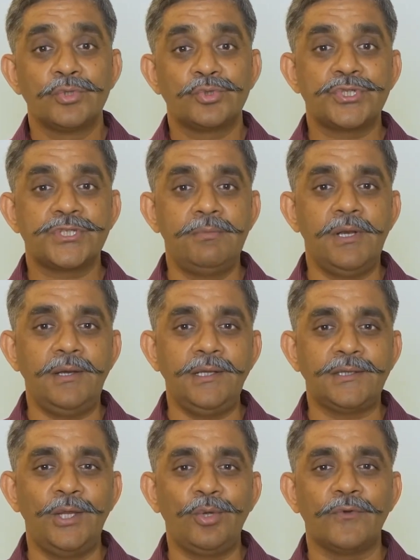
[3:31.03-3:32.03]
So similarly,
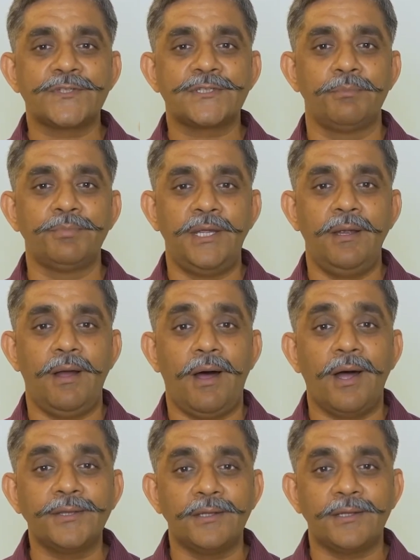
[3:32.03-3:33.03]
think of something
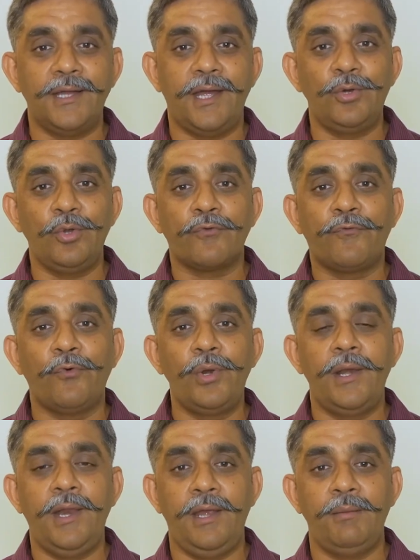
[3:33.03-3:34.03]
other than your full
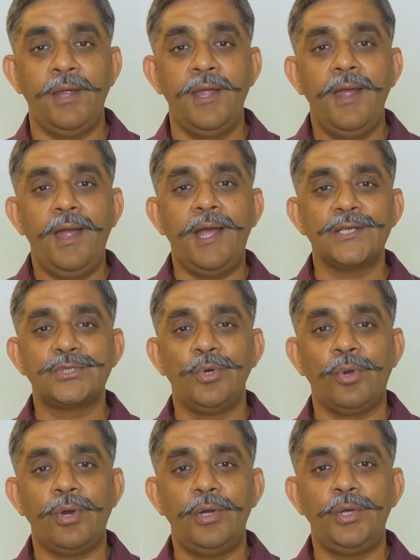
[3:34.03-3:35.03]
name as
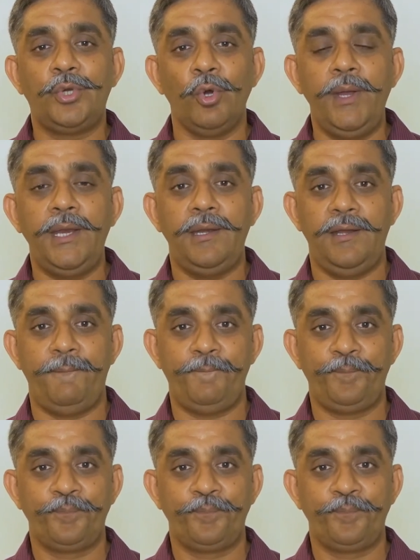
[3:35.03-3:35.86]
your domain name.